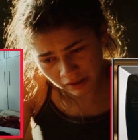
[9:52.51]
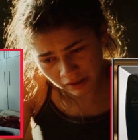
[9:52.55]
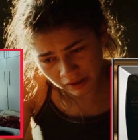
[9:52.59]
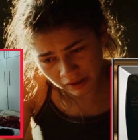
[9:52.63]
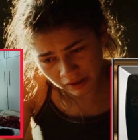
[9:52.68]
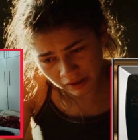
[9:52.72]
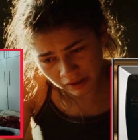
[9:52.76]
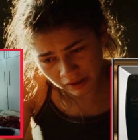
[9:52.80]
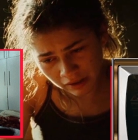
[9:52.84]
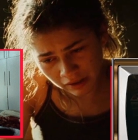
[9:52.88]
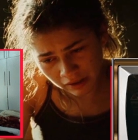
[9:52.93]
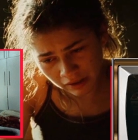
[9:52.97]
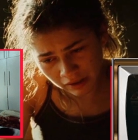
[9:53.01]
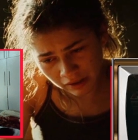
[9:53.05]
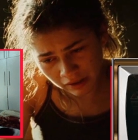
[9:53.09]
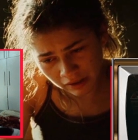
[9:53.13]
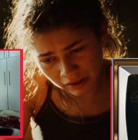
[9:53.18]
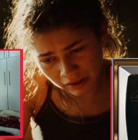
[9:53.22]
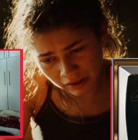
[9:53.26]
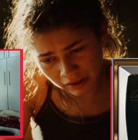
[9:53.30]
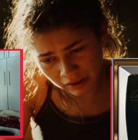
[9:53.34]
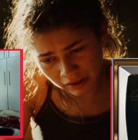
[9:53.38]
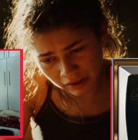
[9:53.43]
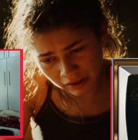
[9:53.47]

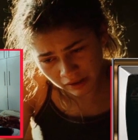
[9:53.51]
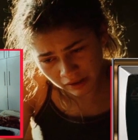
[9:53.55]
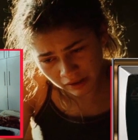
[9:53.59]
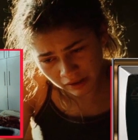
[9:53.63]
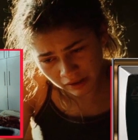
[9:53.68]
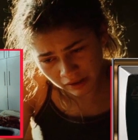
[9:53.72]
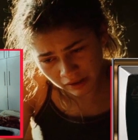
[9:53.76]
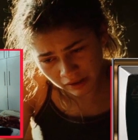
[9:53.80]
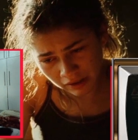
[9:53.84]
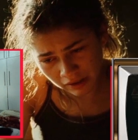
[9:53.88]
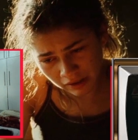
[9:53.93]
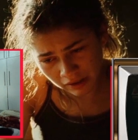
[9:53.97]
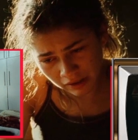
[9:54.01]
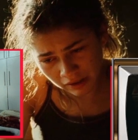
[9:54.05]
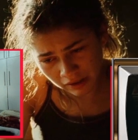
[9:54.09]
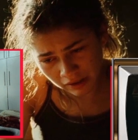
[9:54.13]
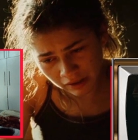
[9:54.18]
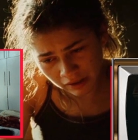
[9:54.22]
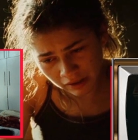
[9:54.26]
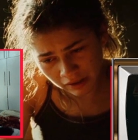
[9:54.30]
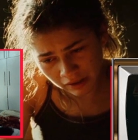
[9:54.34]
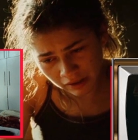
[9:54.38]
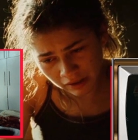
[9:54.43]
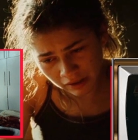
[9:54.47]

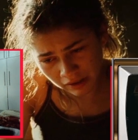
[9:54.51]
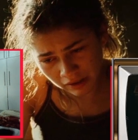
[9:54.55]
(no one is talking)